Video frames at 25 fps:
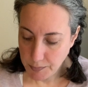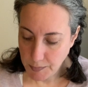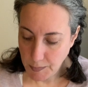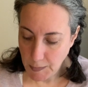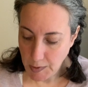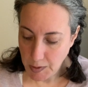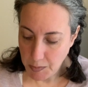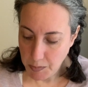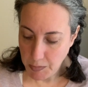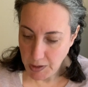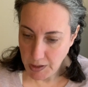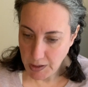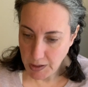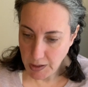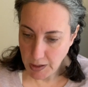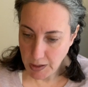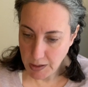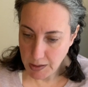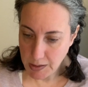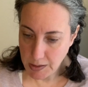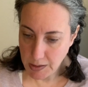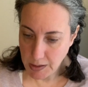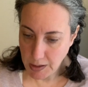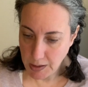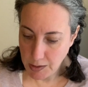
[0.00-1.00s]
And
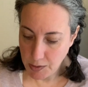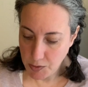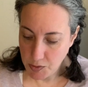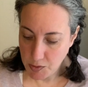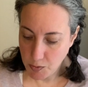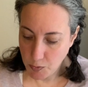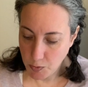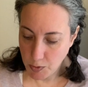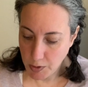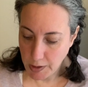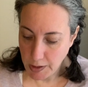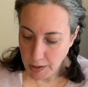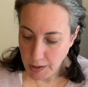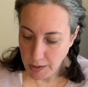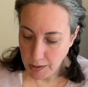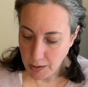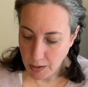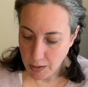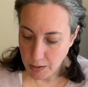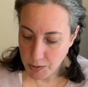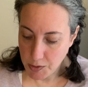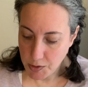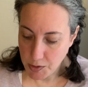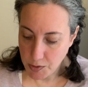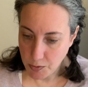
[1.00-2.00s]
because I used to work in a
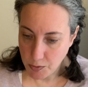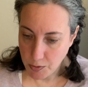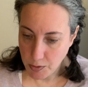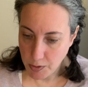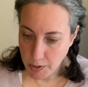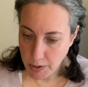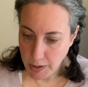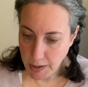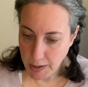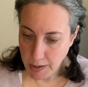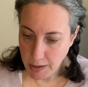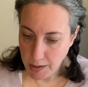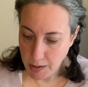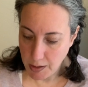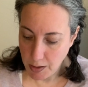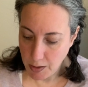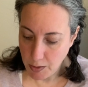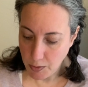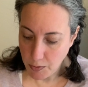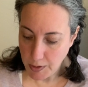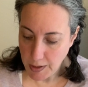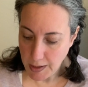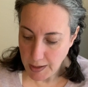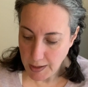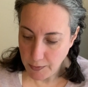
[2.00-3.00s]
yarn store and I know
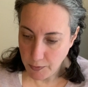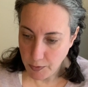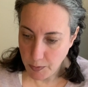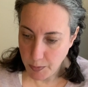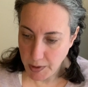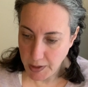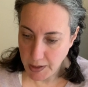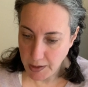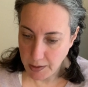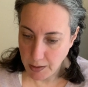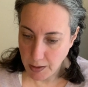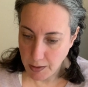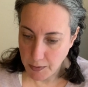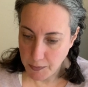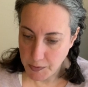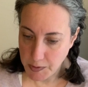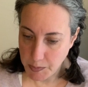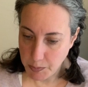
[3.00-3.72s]
that everybody loves